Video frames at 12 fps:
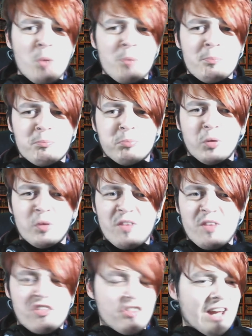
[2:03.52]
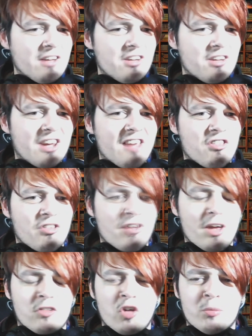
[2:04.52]
but the standard is a
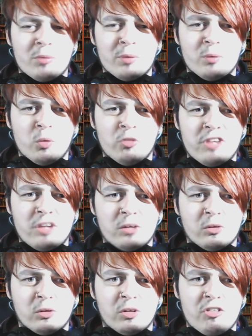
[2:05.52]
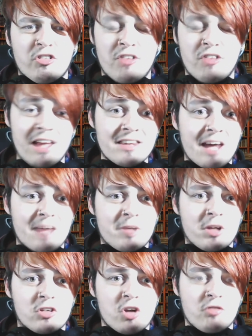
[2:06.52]
Tonberry will deal set
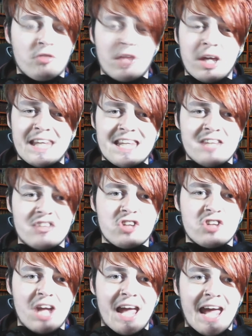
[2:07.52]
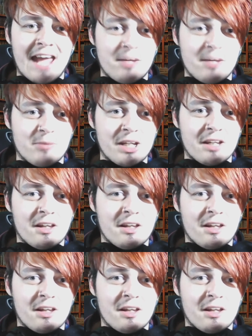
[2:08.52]
damage for each enemy